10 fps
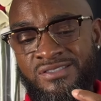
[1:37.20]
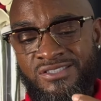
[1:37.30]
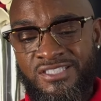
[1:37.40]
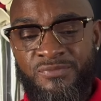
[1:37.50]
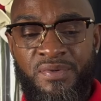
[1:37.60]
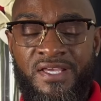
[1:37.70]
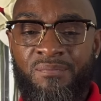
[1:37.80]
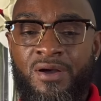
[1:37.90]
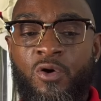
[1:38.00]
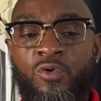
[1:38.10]
Just being
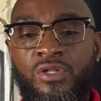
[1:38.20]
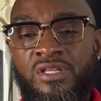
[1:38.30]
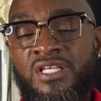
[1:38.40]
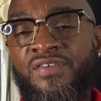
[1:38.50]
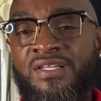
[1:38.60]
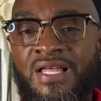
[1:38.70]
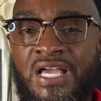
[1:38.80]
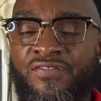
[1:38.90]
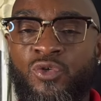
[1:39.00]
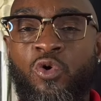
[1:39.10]
about living
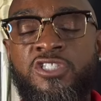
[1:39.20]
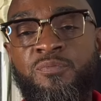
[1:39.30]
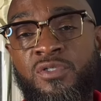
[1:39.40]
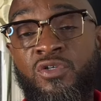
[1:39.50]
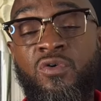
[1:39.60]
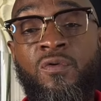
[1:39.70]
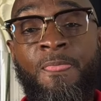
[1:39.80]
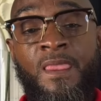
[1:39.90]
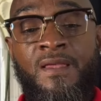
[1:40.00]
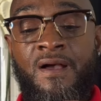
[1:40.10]
life, and you want to feel
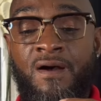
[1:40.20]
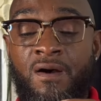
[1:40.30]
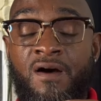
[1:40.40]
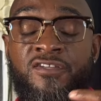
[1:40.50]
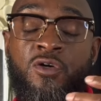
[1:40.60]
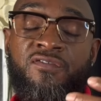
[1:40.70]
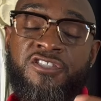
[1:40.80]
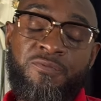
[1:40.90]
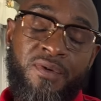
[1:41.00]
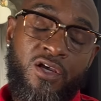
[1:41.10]
a
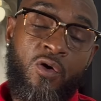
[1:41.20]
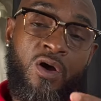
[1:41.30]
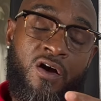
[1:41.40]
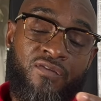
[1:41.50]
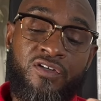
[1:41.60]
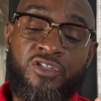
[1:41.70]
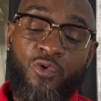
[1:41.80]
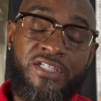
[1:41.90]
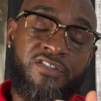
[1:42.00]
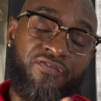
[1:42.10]
smell of a
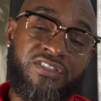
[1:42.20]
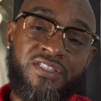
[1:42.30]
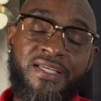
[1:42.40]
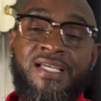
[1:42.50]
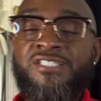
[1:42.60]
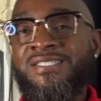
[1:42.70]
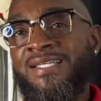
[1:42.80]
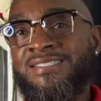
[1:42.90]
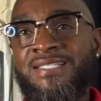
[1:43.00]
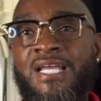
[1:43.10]
great sophistication
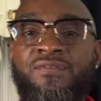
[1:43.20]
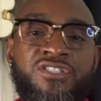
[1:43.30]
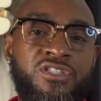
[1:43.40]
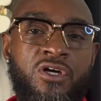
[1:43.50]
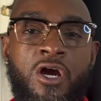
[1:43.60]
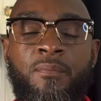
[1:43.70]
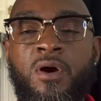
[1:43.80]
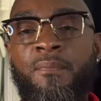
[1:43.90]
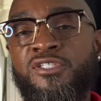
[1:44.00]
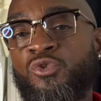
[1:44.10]
inside of a cigar bar,
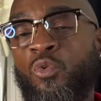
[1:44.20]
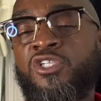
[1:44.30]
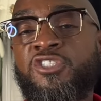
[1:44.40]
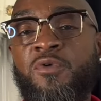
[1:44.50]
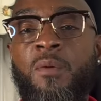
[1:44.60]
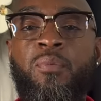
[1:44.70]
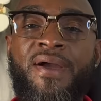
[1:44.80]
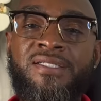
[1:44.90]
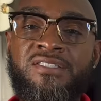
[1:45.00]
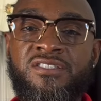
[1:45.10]
but you want to smell
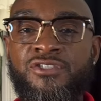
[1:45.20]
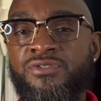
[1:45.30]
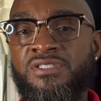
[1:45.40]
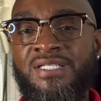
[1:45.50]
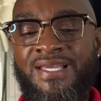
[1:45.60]
bright and citrusy.